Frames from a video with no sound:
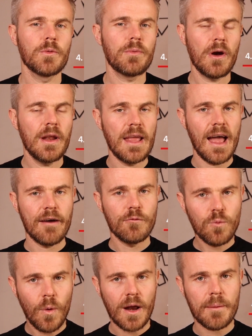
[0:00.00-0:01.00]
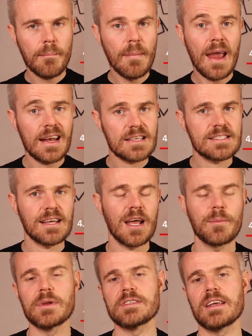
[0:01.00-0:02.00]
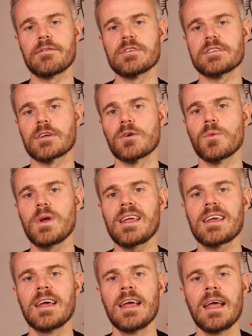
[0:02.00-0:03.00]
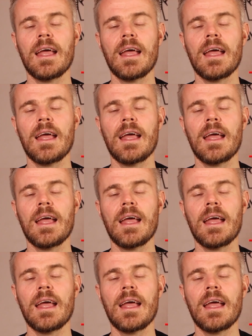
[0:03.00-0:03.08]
we'll probably have 1 main assignment every single week.